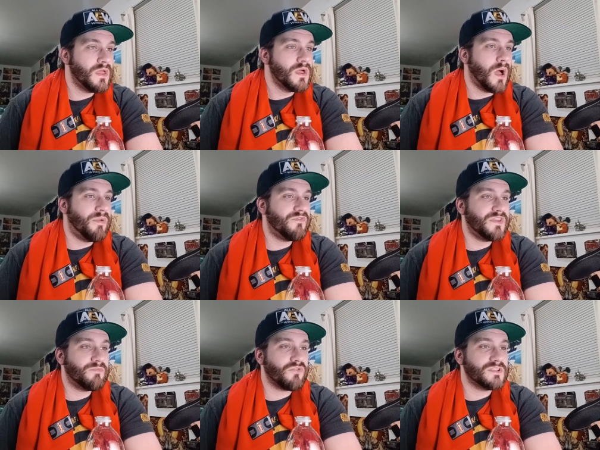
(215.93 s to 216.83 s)

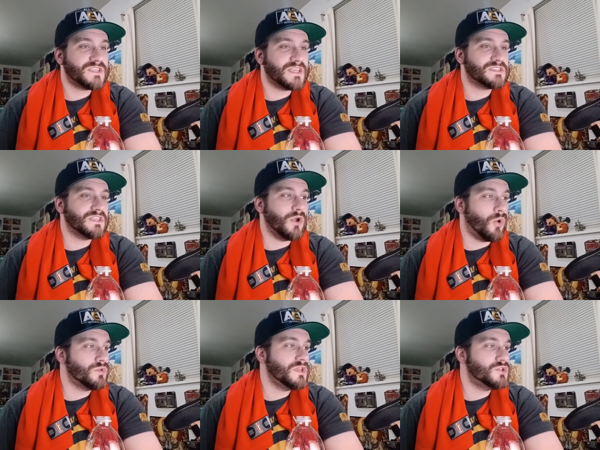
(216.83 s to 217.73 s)
Epiphany Prince has the
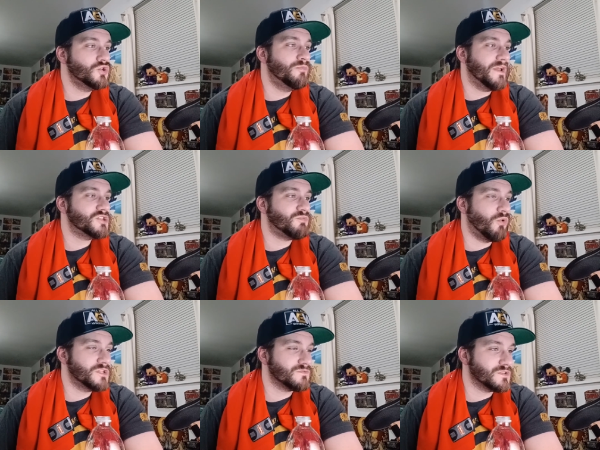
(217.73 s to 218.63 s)
only 2 bench
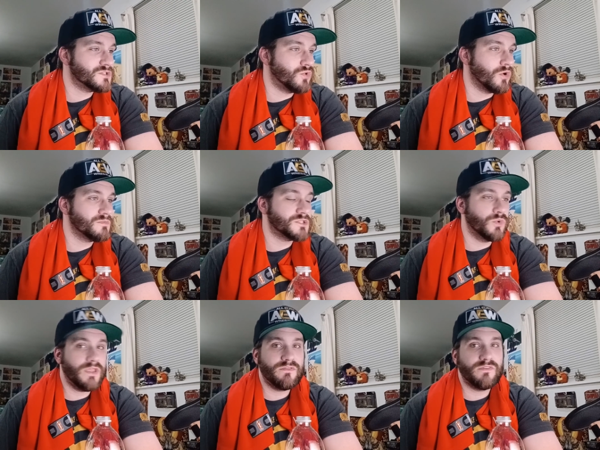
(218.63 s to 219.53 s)
points for the Storm, so
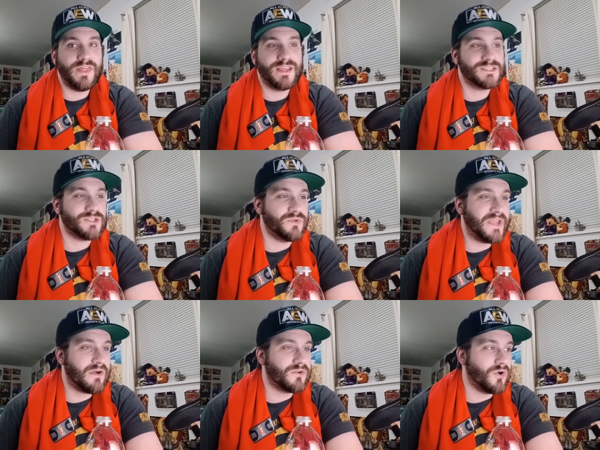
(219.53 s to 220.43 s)
even if they get slowed
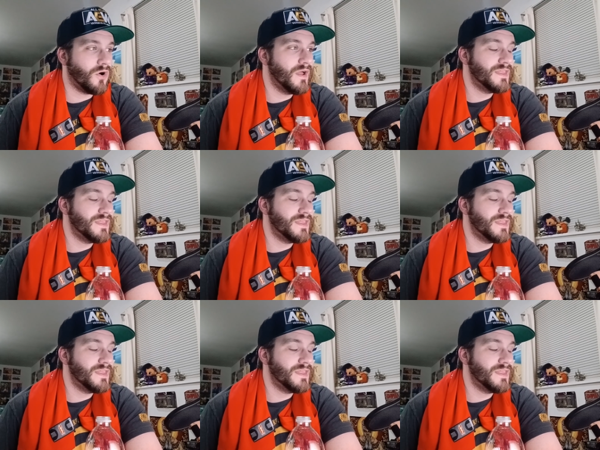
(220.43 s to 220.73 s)
down at all,